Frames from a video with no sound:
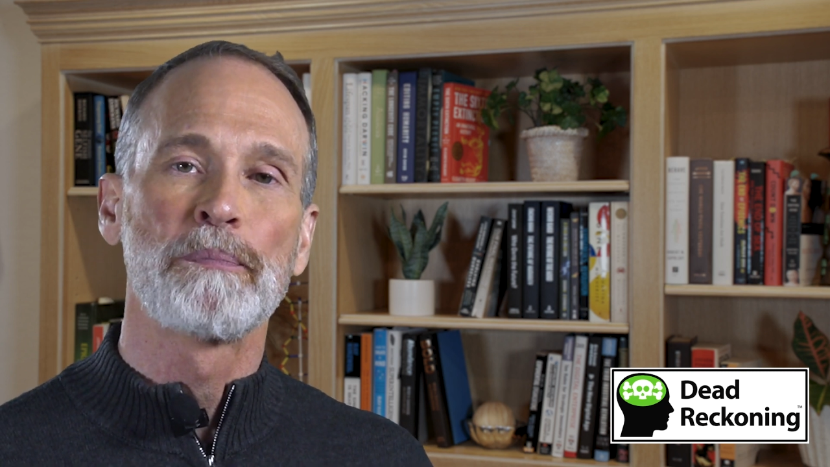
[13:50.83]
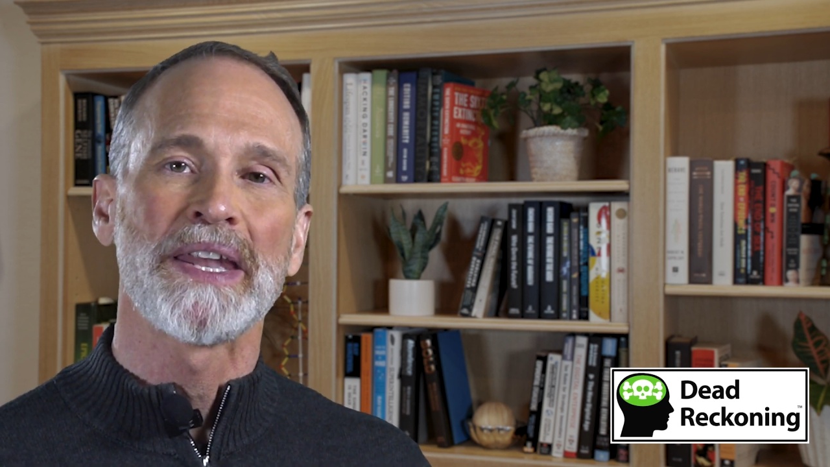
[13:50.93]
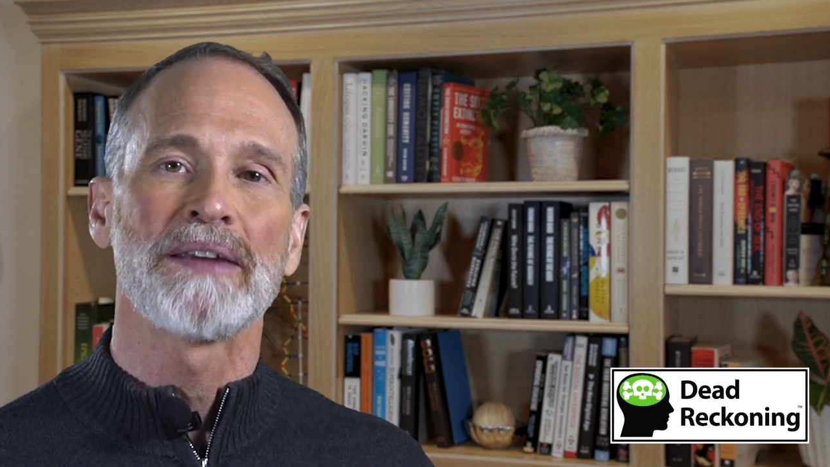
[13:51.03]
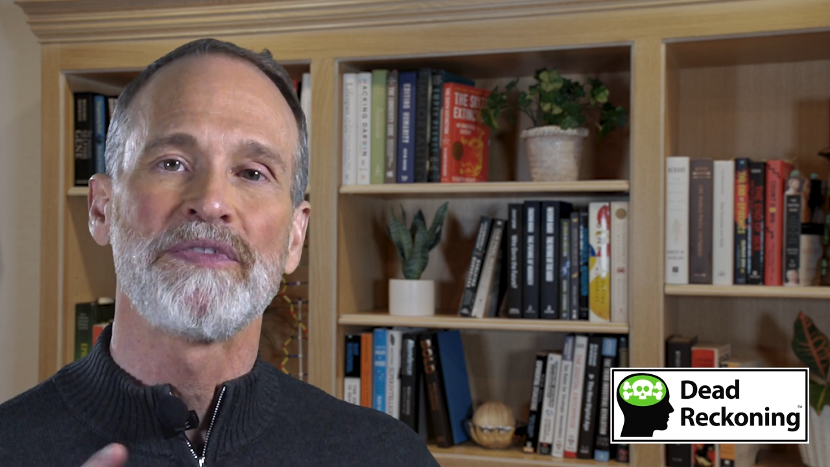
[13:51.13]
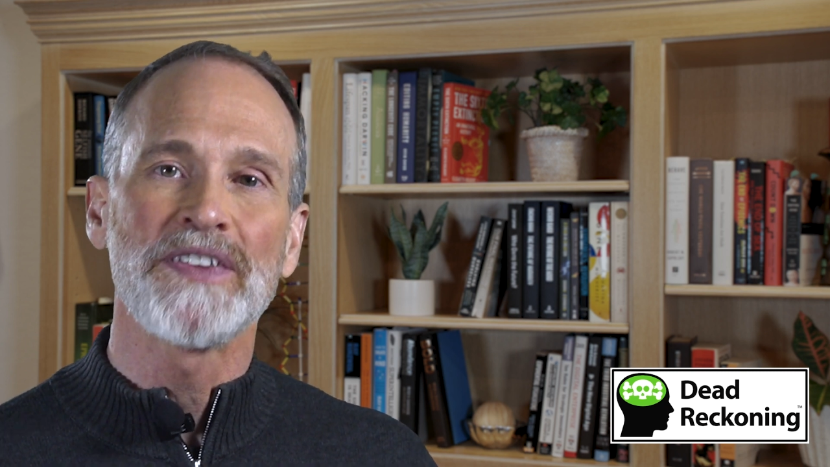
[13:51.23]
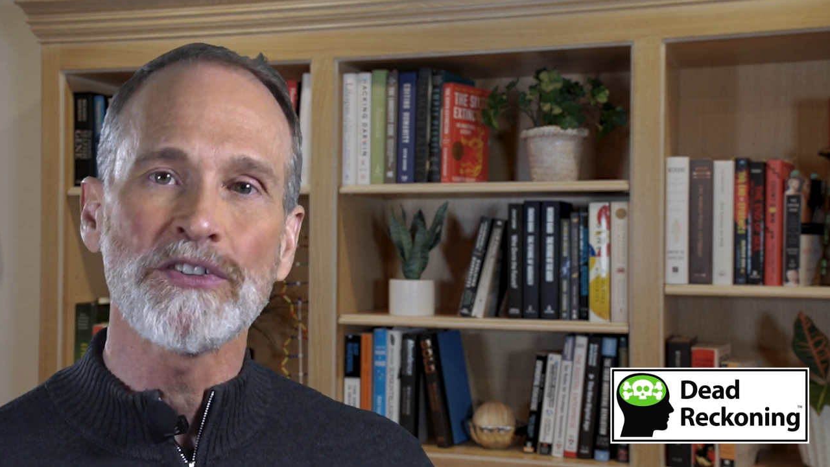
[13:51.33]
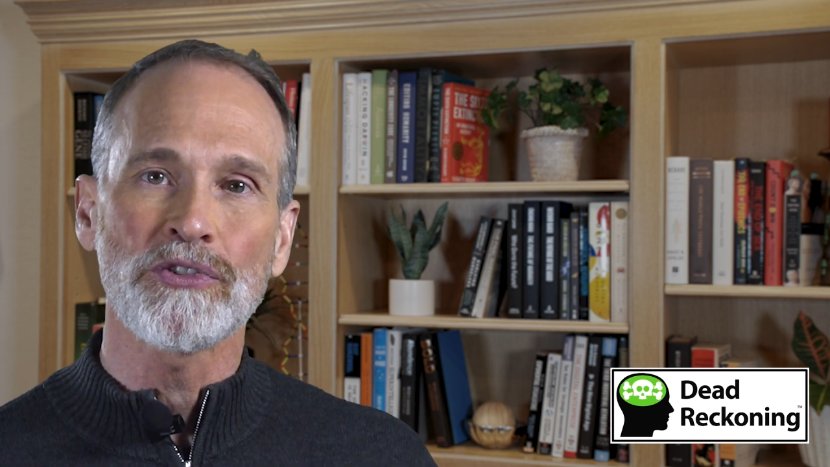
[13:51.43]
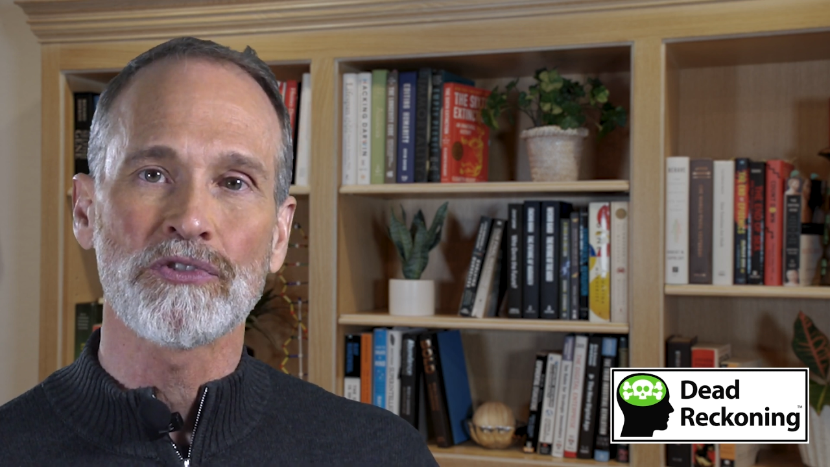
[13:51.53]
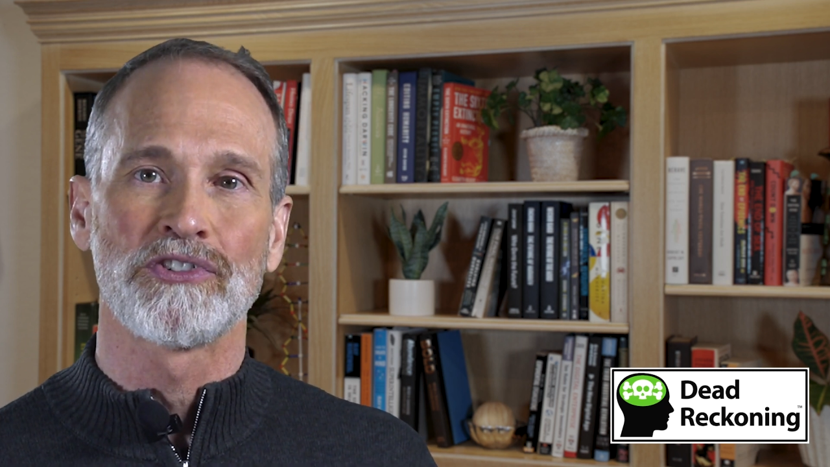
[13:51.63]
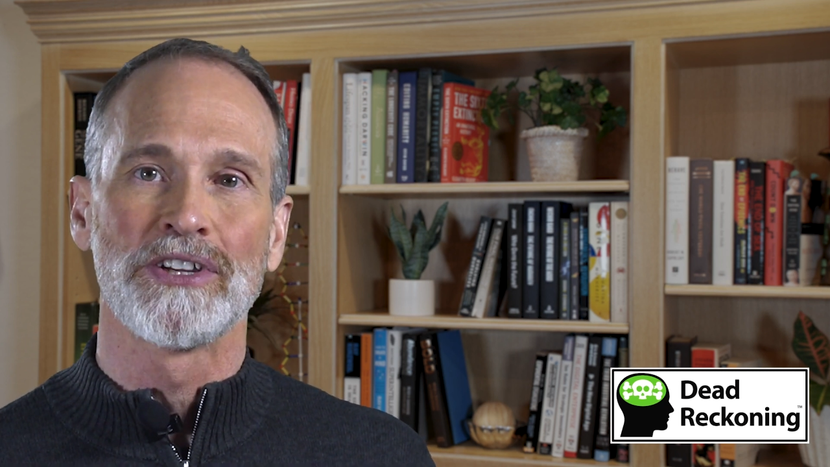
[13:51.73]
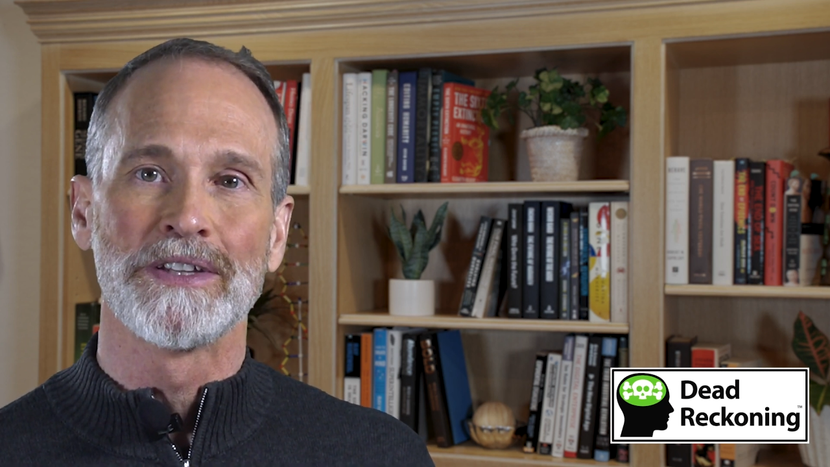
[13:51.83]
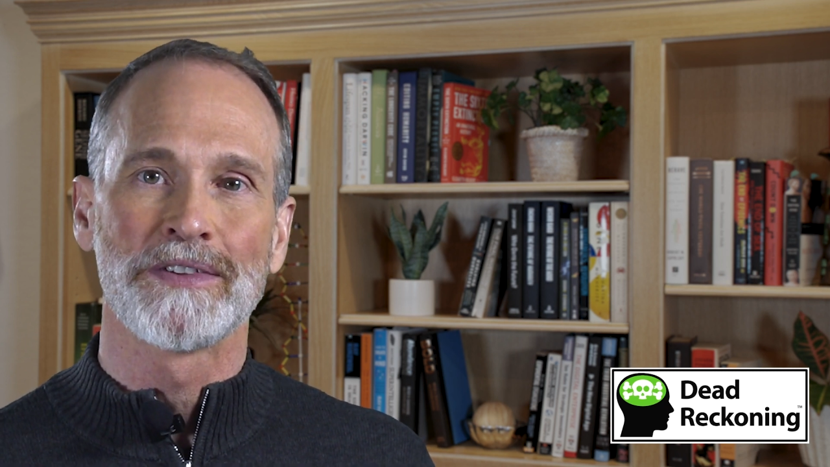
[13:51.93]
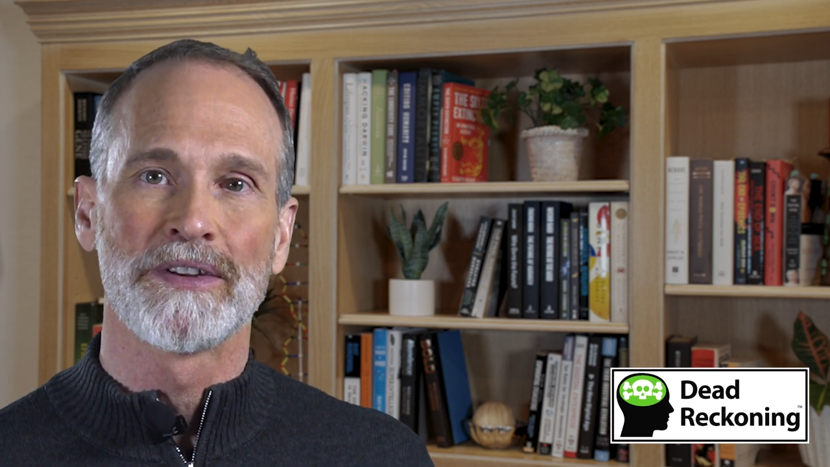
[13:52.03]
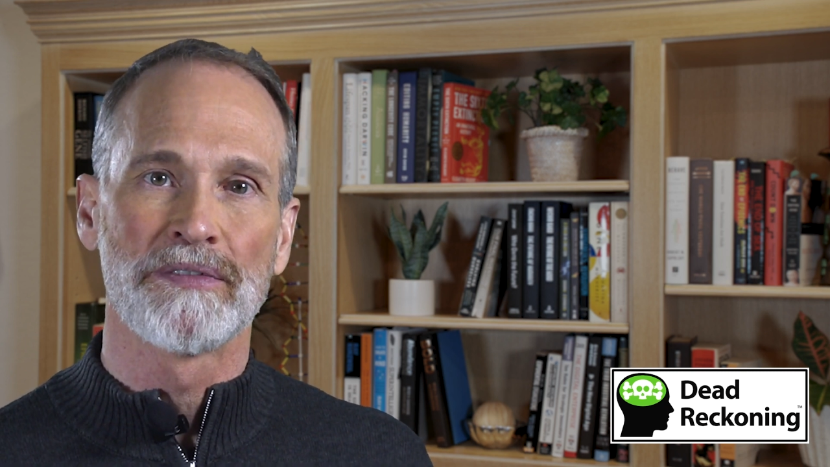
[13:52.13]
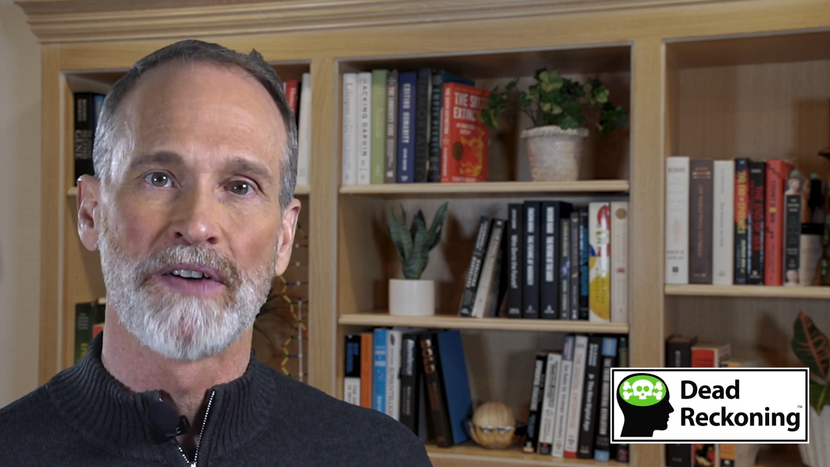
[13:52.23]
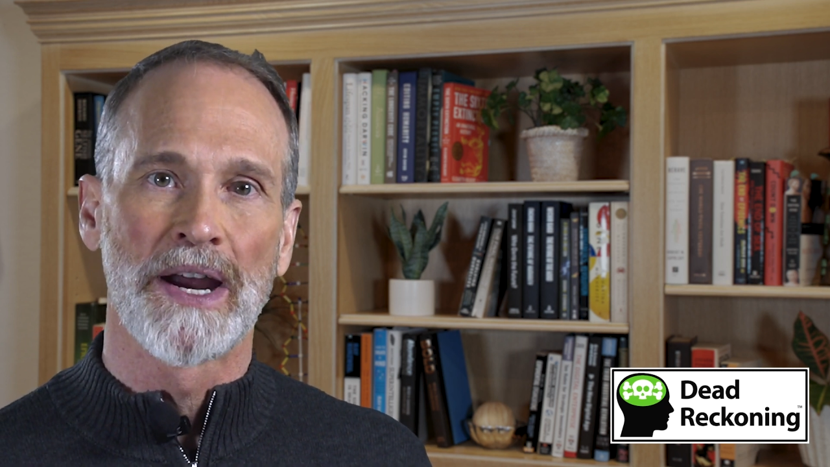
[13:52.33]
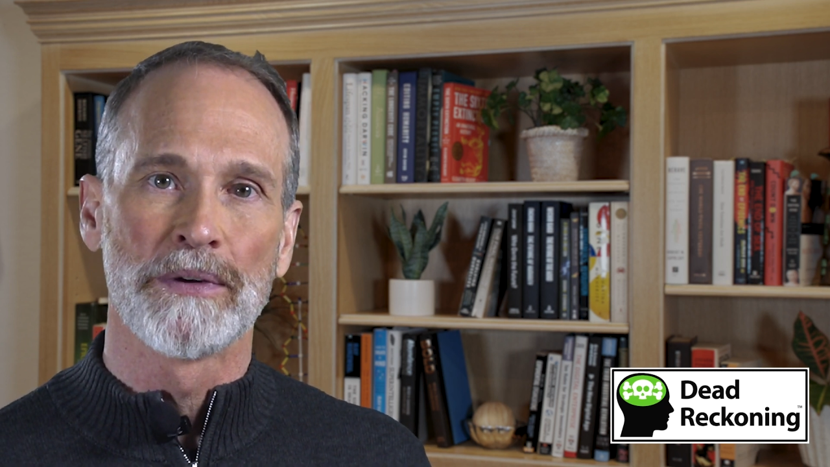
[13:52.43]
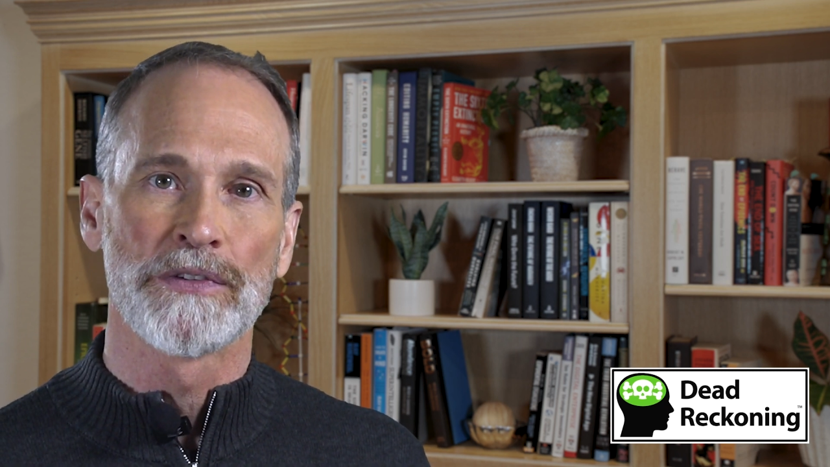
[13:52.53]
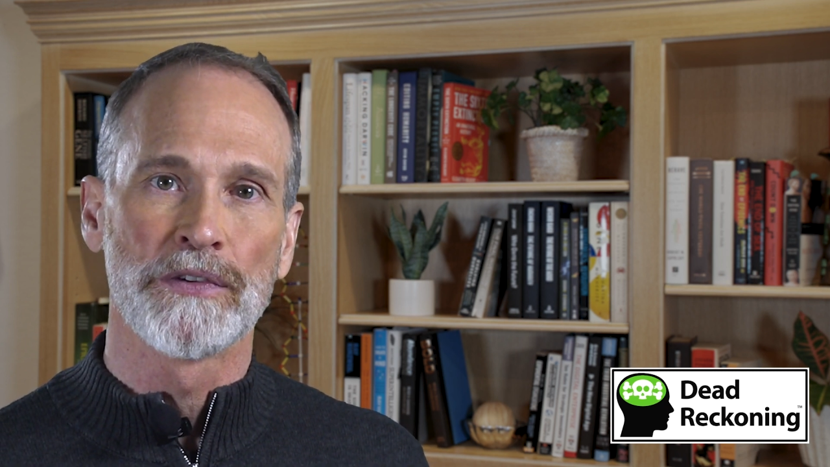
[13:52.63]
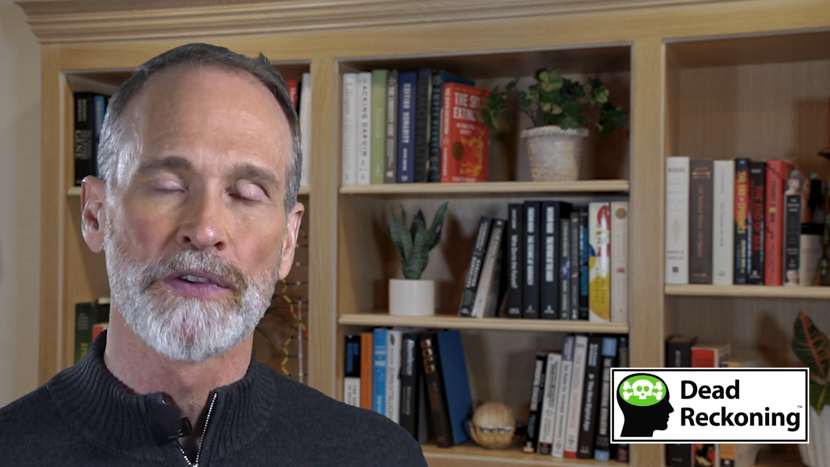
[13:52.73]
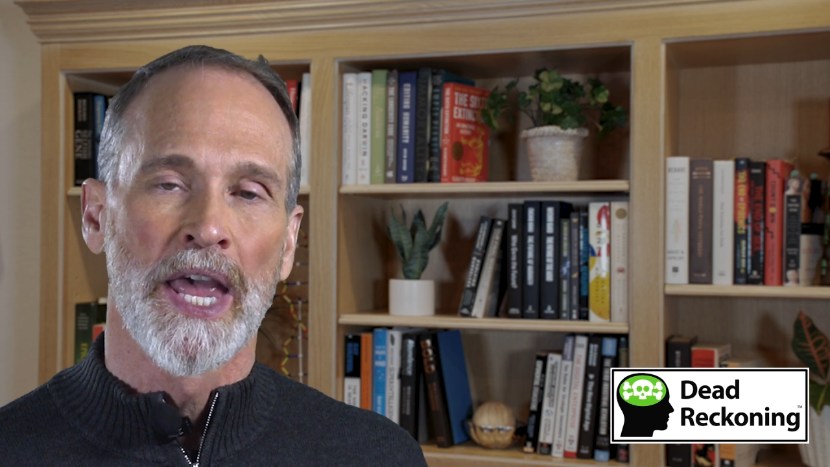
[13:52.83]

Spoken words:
beneficial genes into viruses